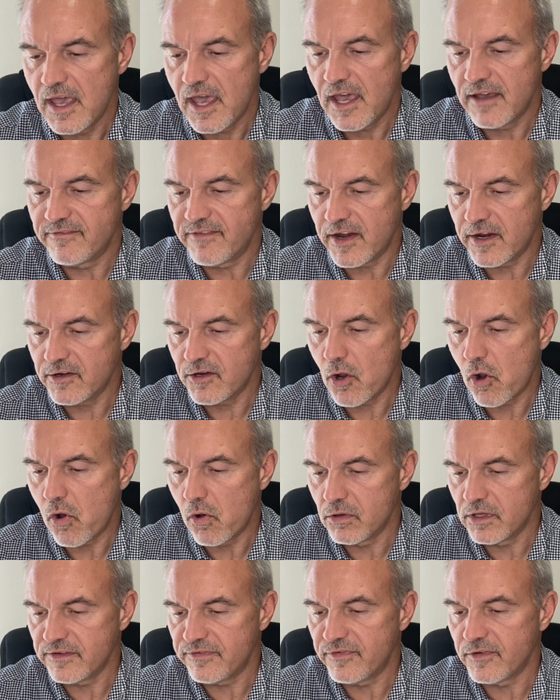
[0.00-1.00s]
Evander
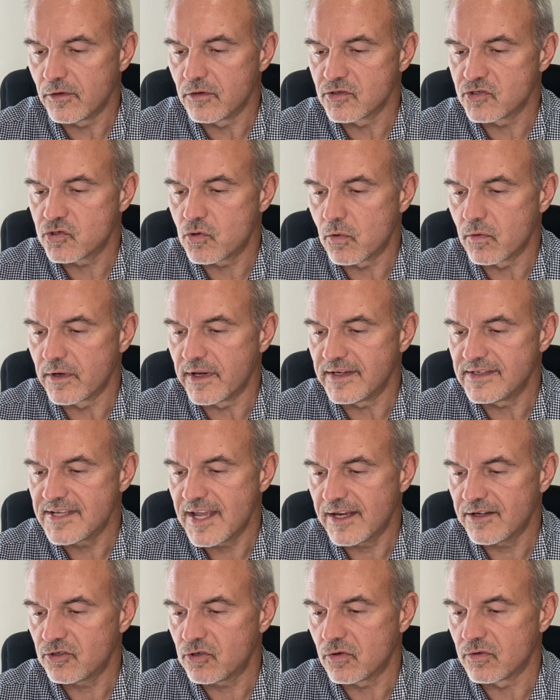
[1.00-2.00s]
Holyfield scored a
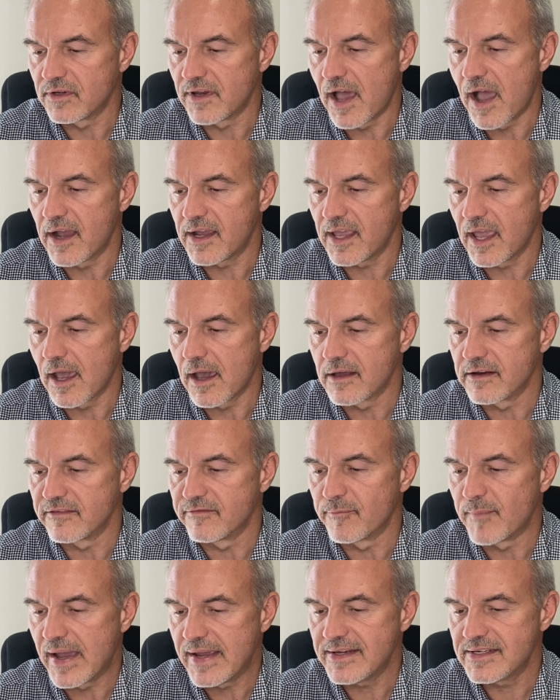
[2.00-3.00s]
technical knockout of
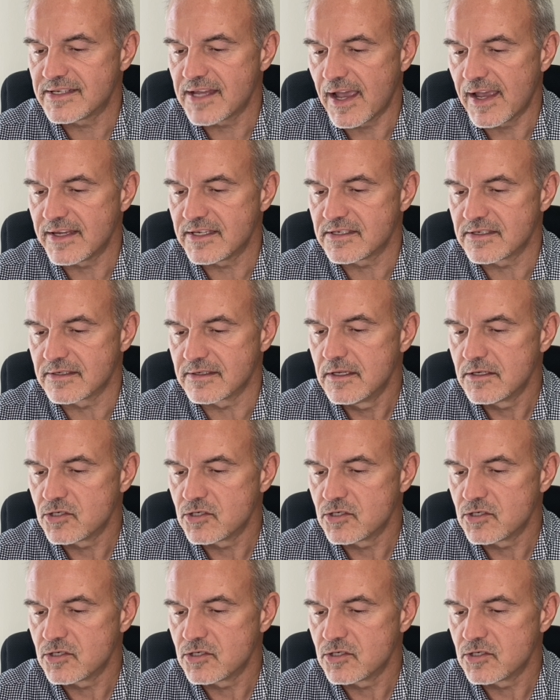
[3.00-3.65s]
Mike Tyson